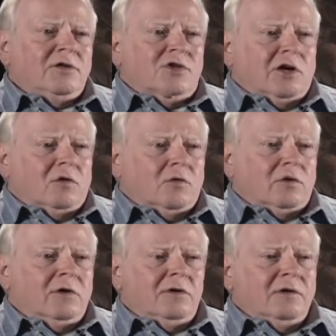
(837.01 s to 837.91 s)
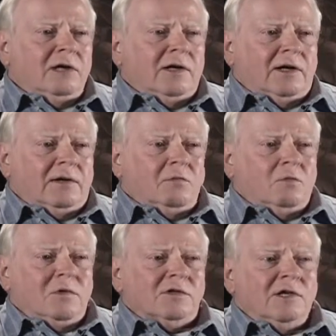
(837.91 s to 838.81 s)
Gerald uh,
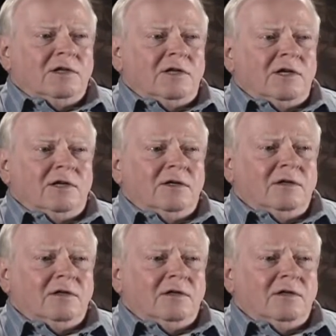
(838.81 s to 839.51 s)
was in the